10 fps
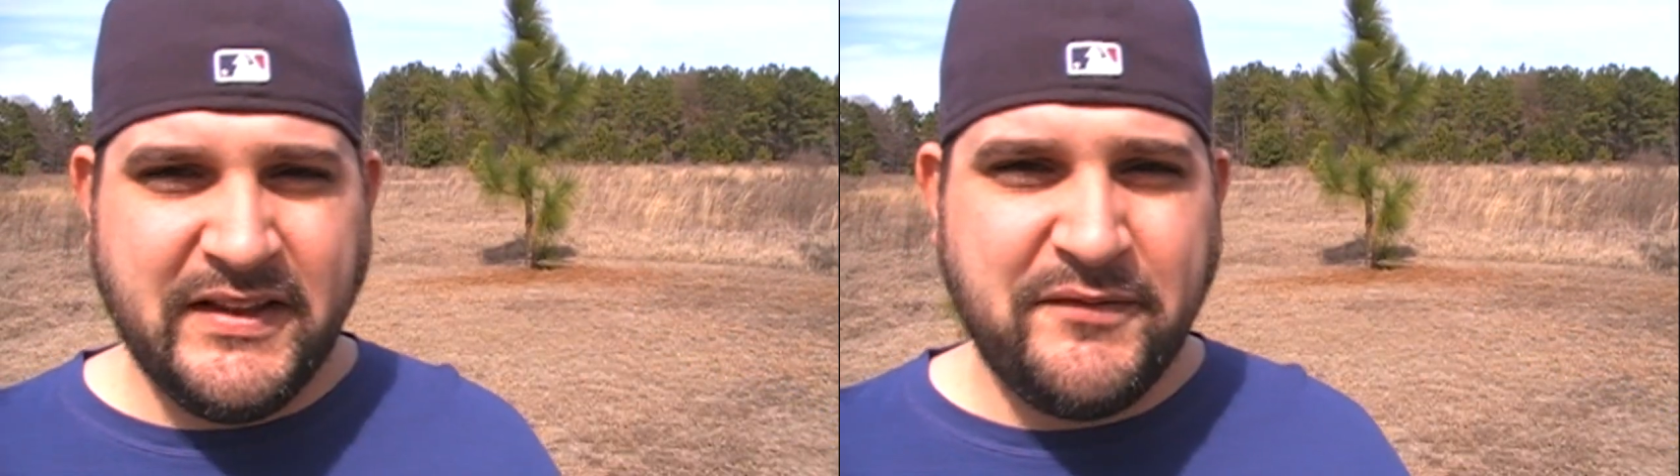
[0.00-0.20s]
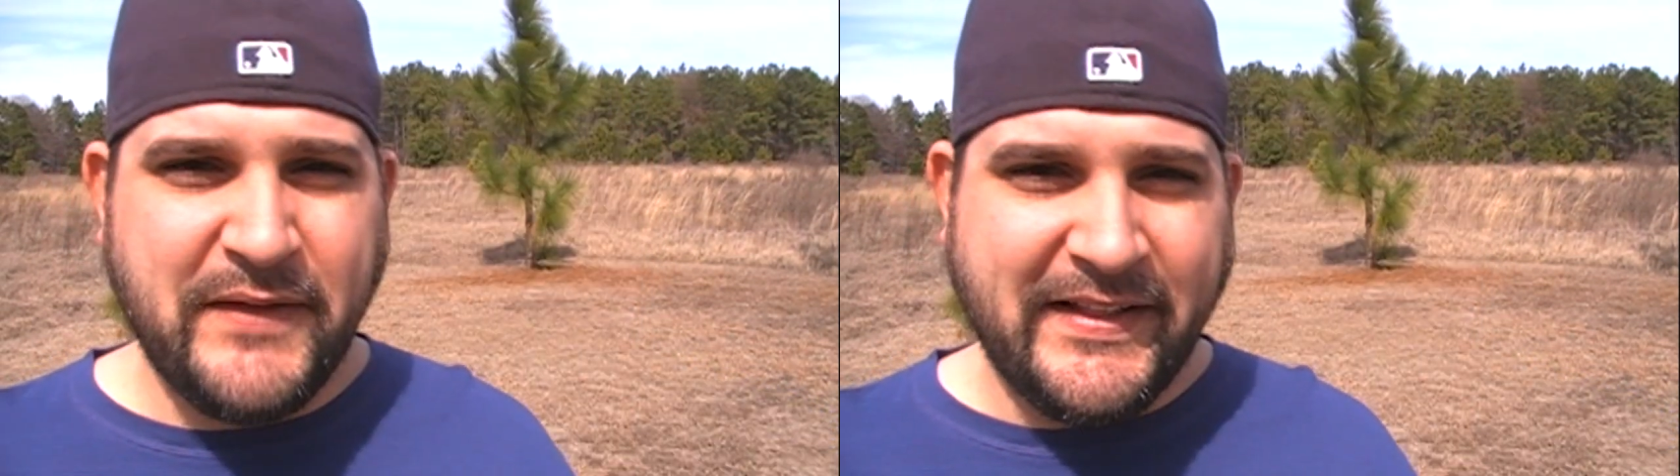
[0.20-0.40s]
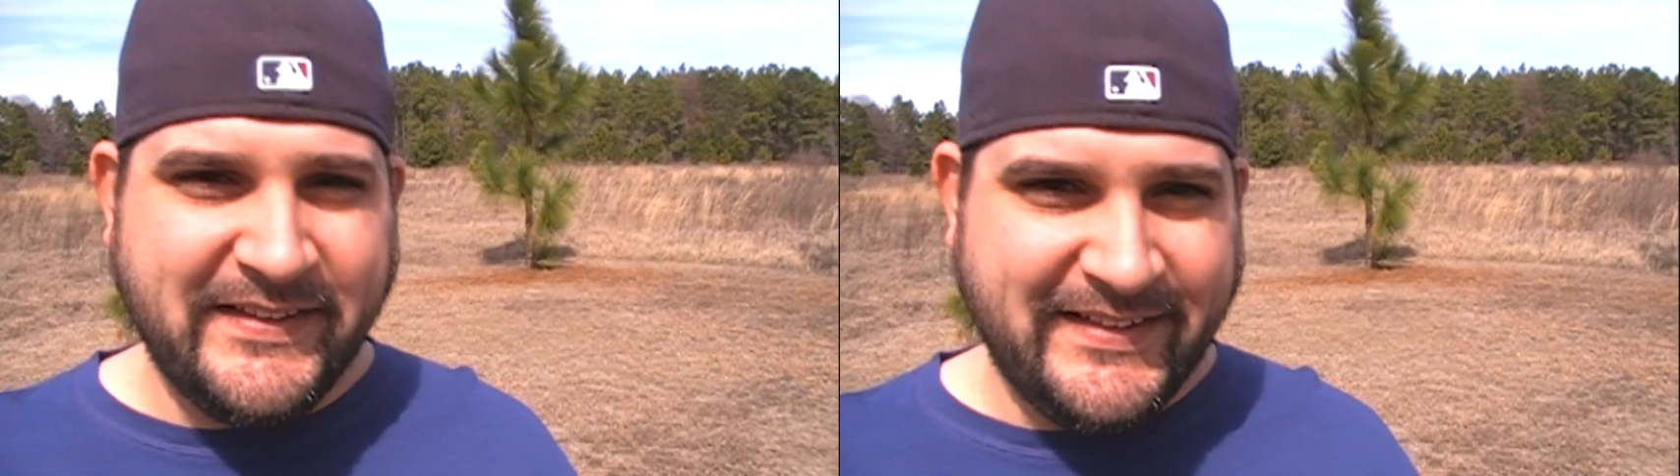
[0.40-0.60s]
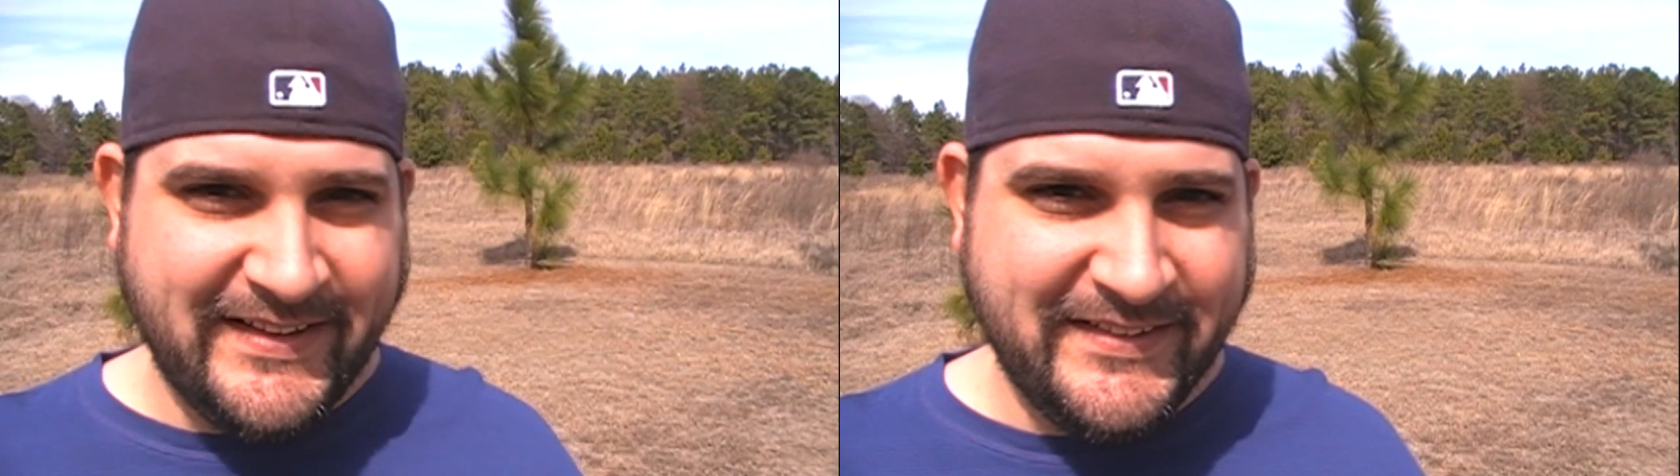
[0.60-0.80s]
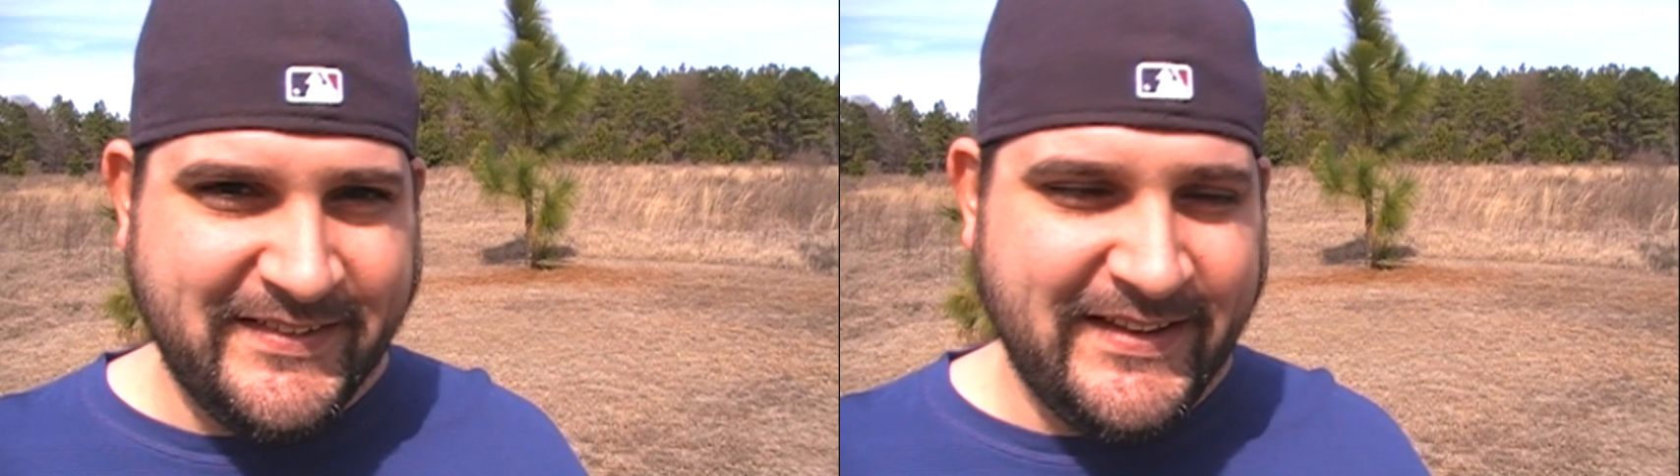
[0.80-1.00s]
It's
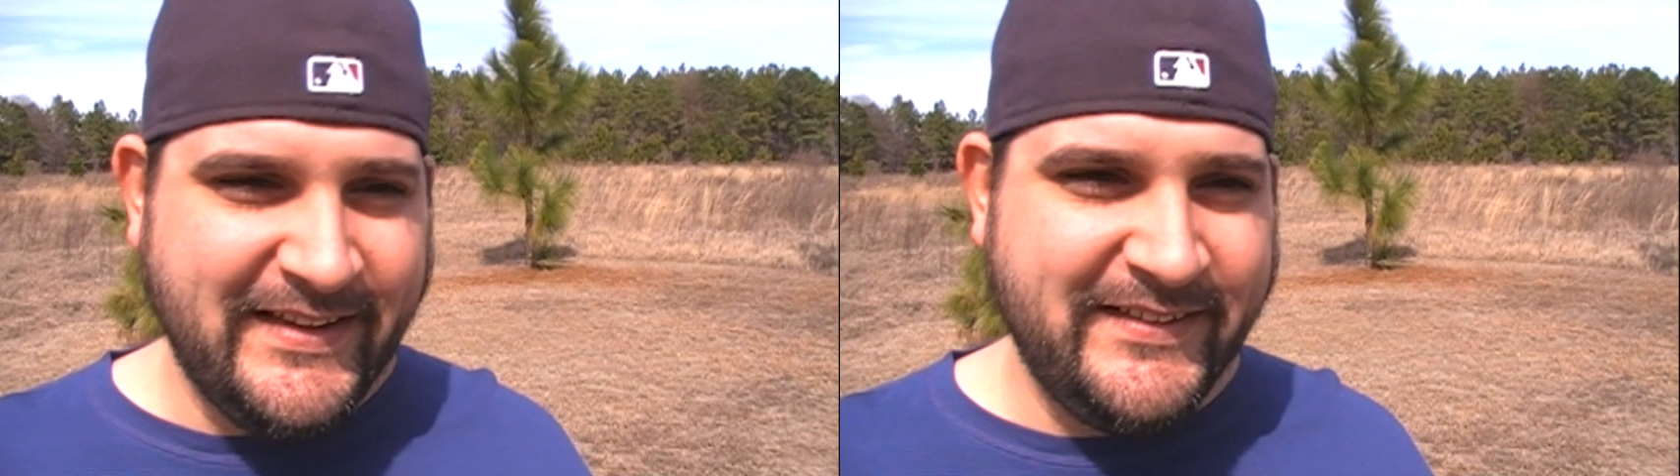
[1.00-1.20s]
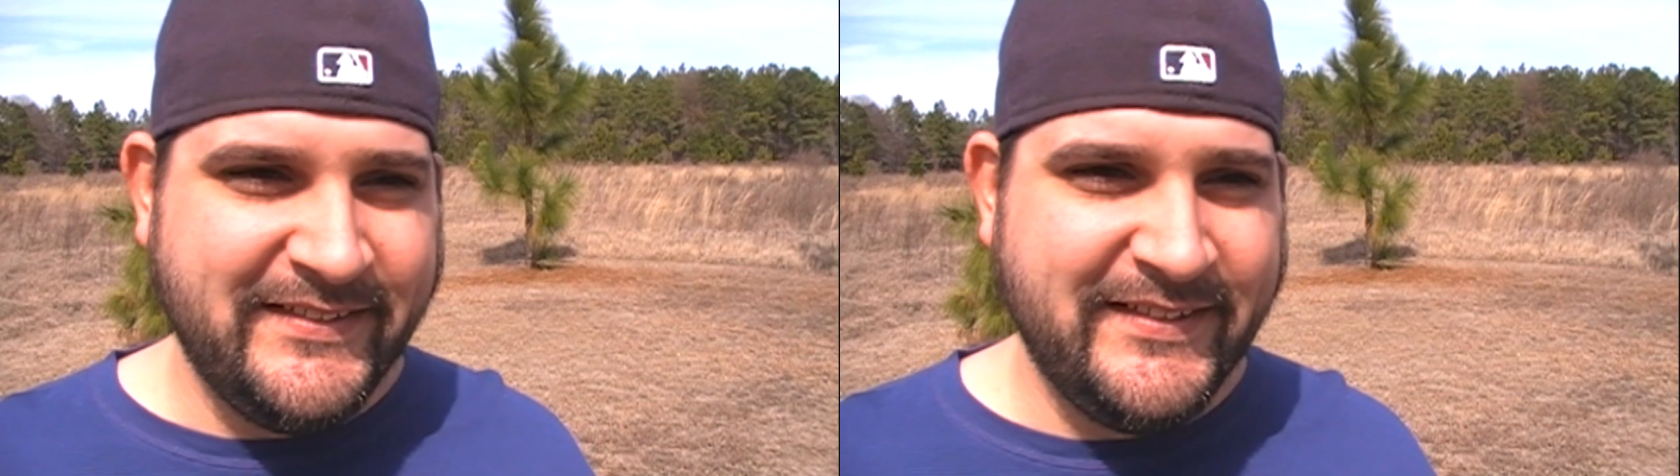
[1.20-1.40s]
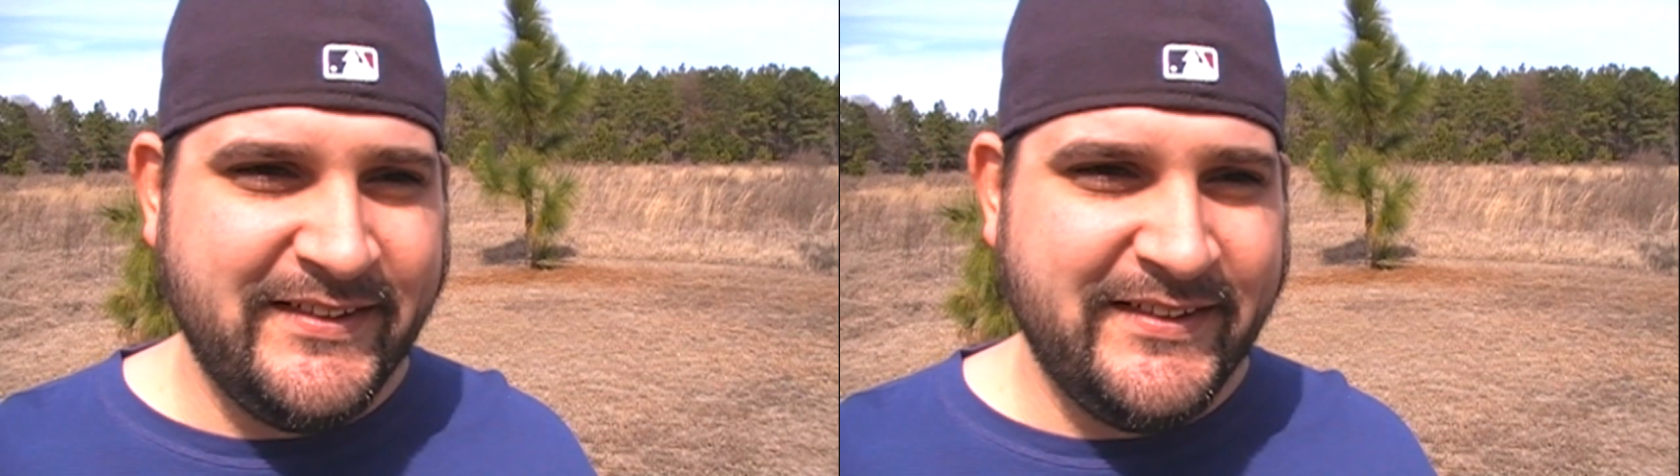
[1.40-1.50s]
Valentine's Day,